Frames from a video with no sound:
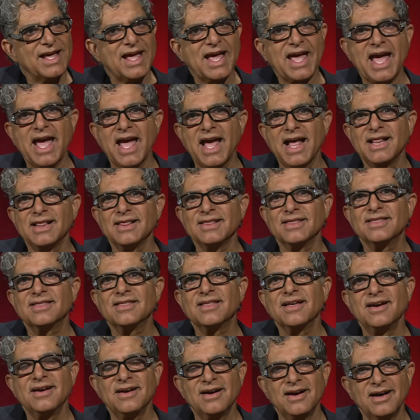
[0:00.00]
health
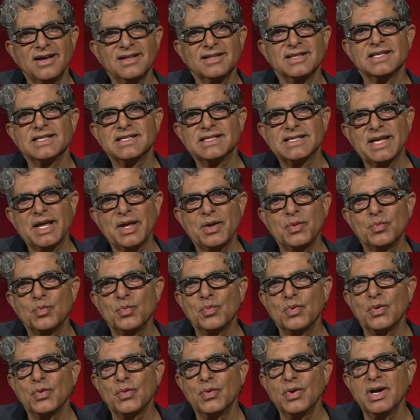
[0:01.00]
are the
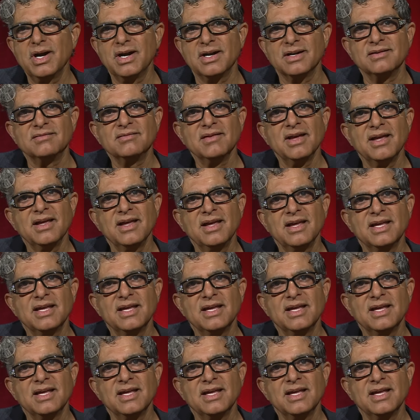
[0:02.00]
same word.